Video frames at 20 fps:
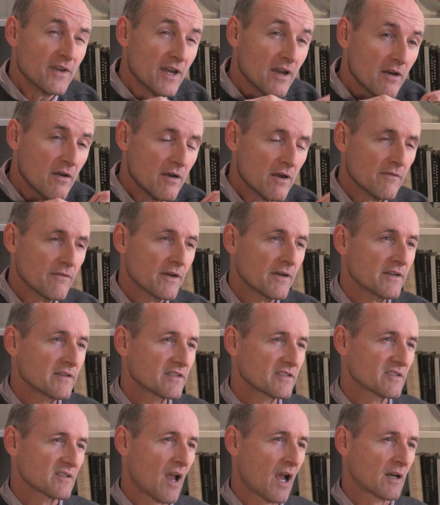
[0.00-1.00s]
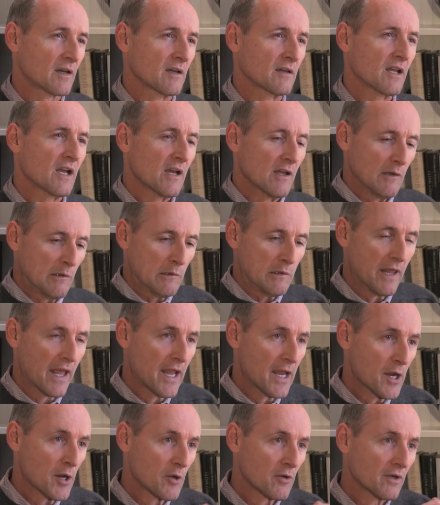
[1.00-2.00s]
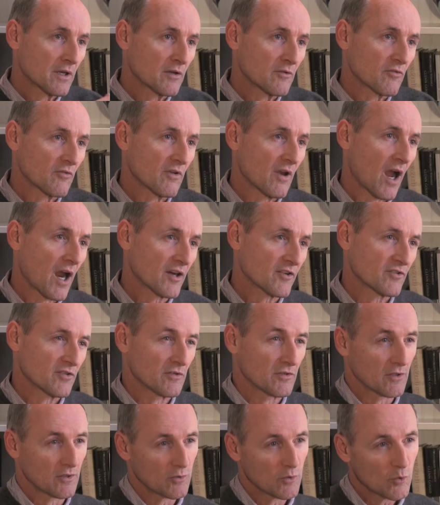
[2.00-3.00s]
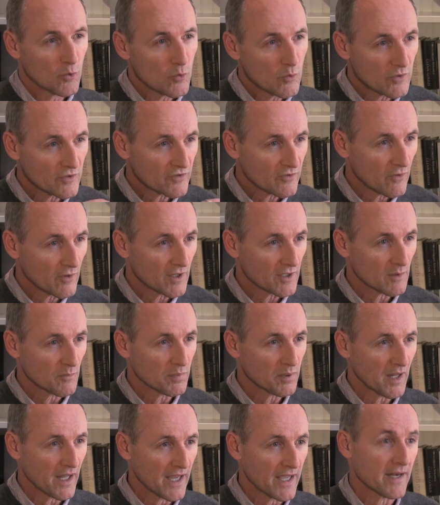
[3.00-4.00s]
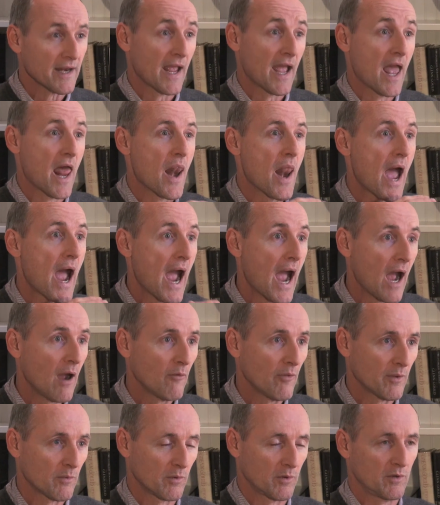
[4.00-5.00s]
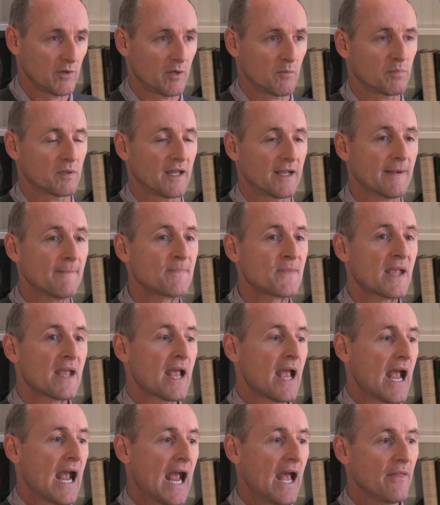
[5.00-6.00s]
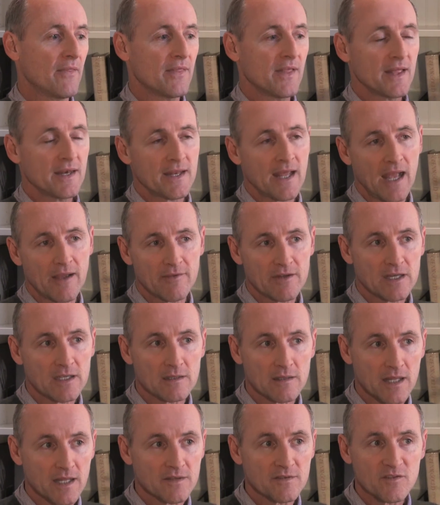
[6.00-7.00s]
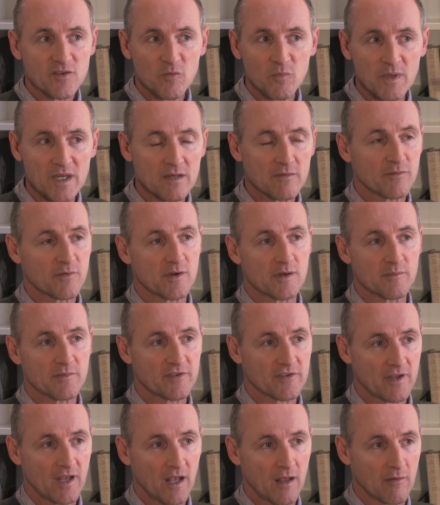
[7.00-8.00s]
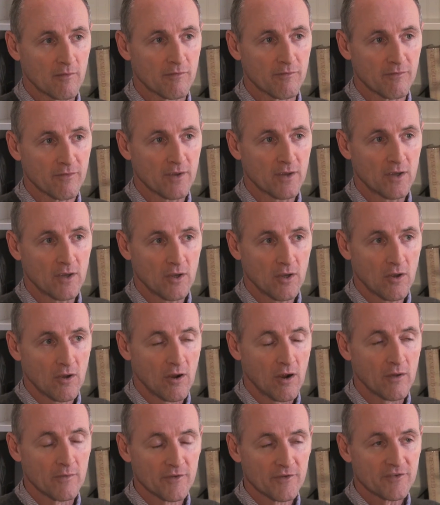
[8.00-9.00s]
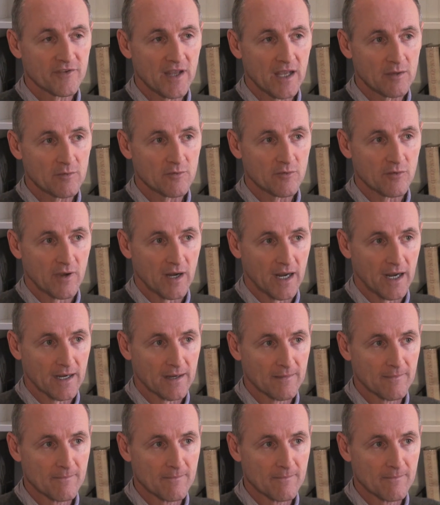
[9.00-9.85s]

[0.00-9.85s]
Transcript: very, very subtle, layered introduction to who was going to play it and how they were going to play it, and then having Glenn speak for himself on the soundtrack,